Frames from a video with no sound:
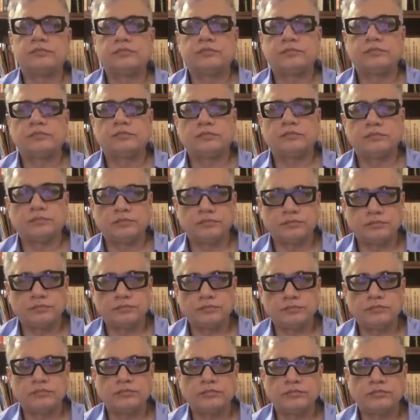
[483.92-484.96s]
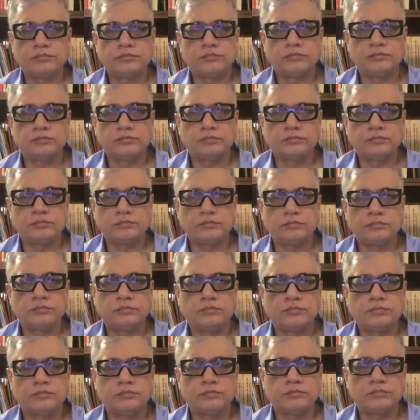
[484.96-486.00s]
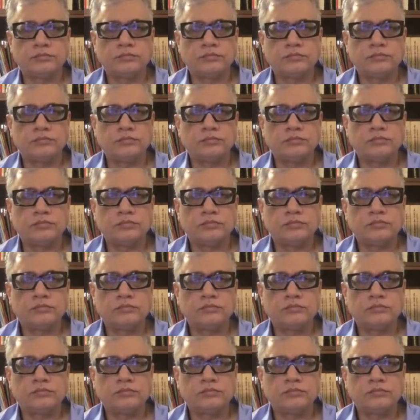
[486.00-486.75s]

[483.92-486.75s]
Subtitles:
[no speech]